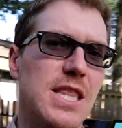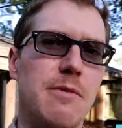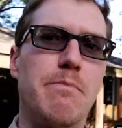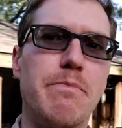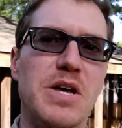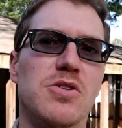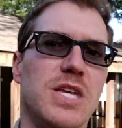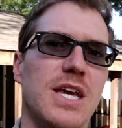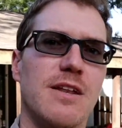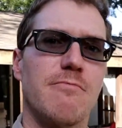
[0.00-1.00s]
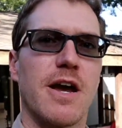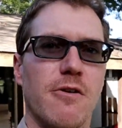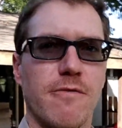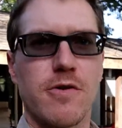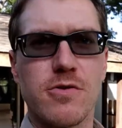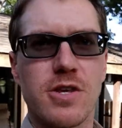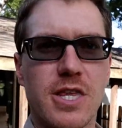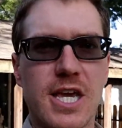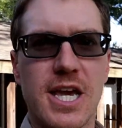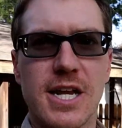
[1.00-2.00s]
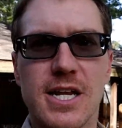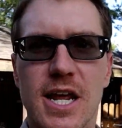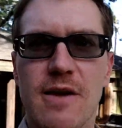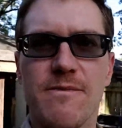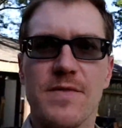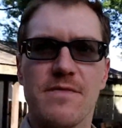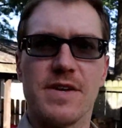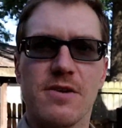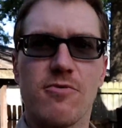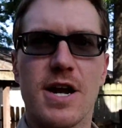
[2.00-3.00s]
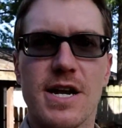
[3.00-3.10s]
the built-in microphone to the Canon M50 right